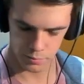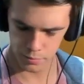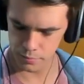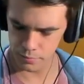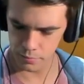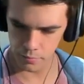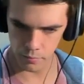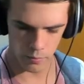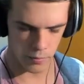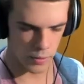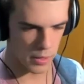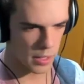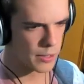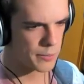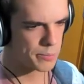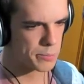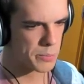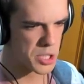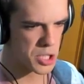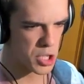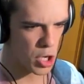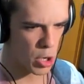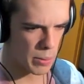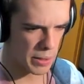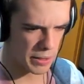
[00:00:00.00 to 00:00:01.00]
Mm,
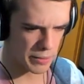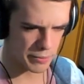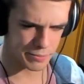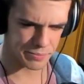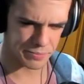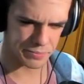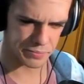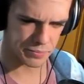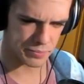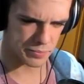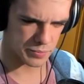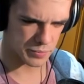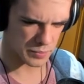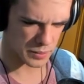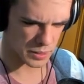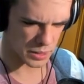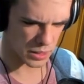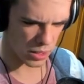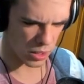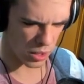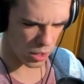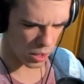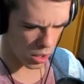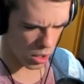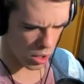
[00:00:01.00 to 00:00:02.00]
stomach.
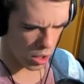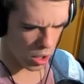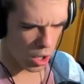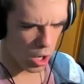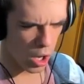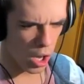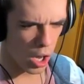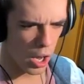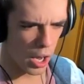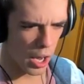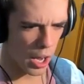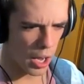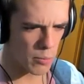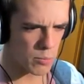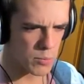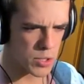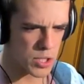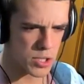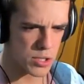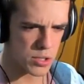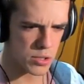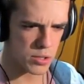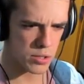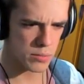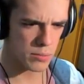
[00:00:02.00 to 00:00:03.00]
I'm
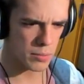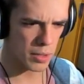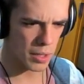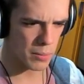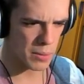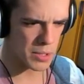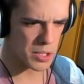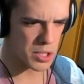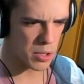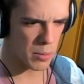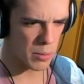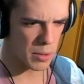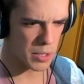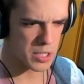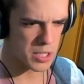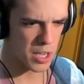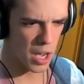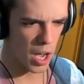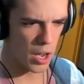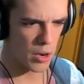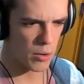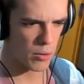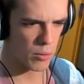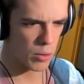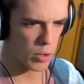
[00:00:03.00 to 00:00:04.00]
like my stomach's
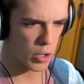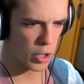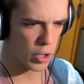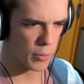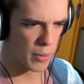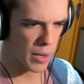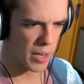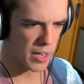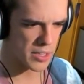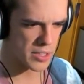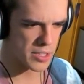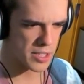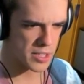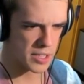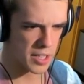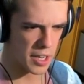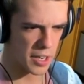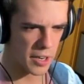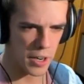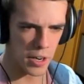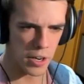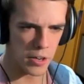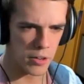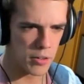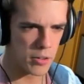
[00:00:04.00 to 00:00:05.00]
gotten really bad today.
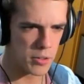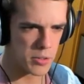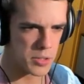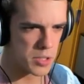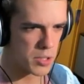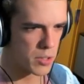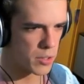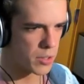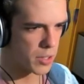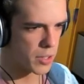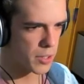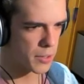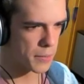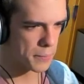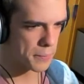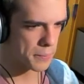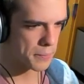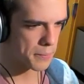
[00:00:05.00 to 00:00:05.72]
I don't know what's going on.